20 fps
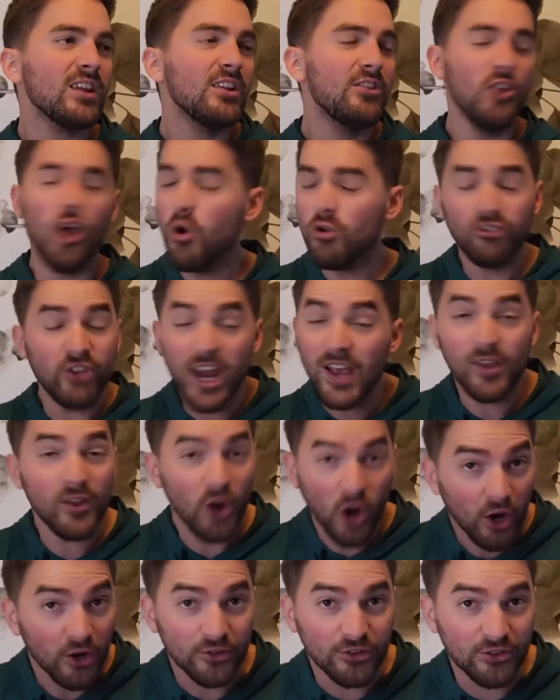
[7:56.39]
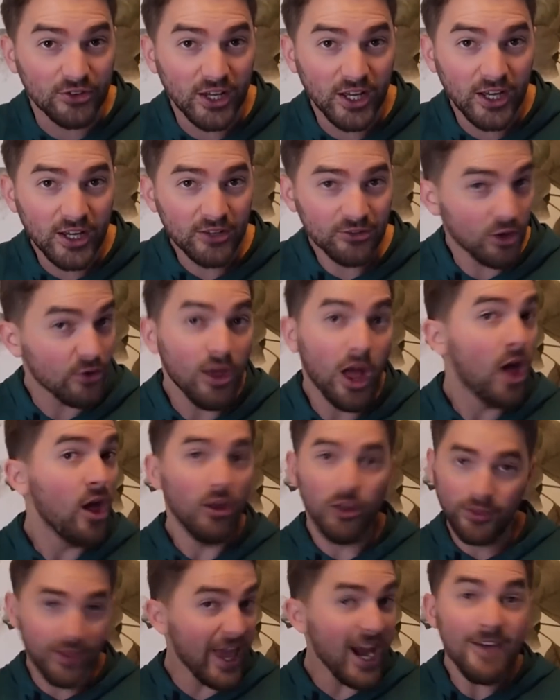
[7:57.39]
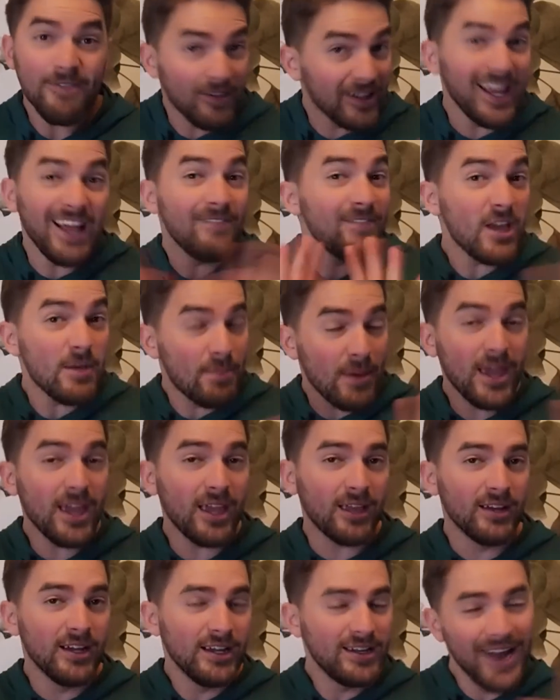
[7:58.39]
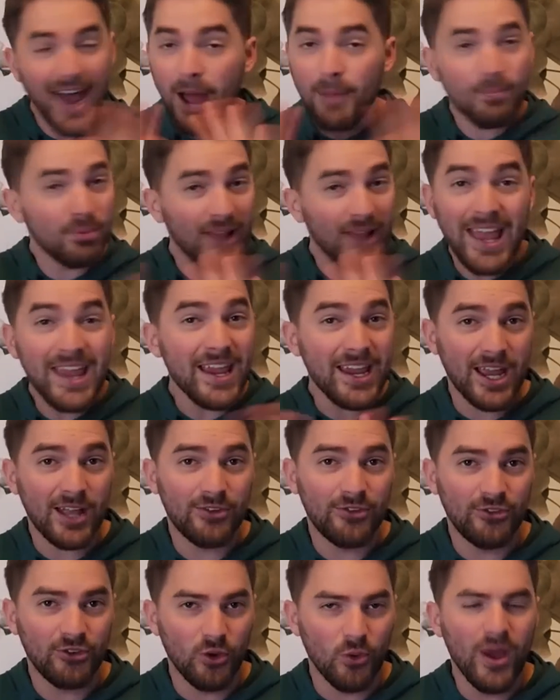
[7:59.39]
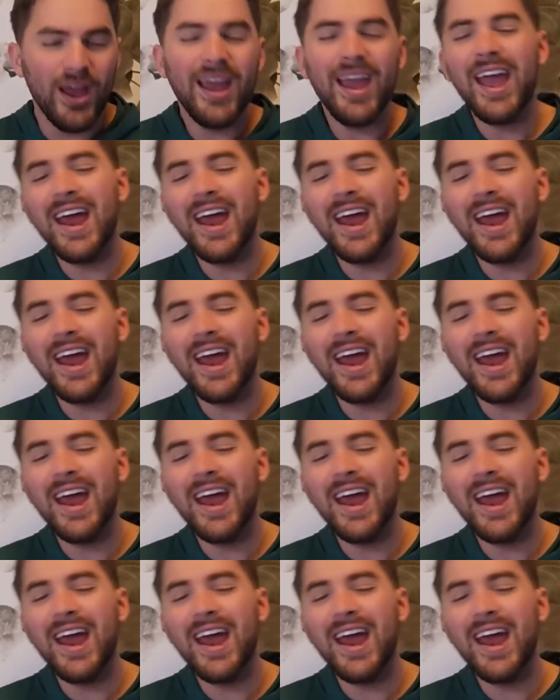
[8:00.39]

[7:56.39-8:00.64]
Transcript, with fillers: No Jalen Hurts. So the NFL MVP not playing against you.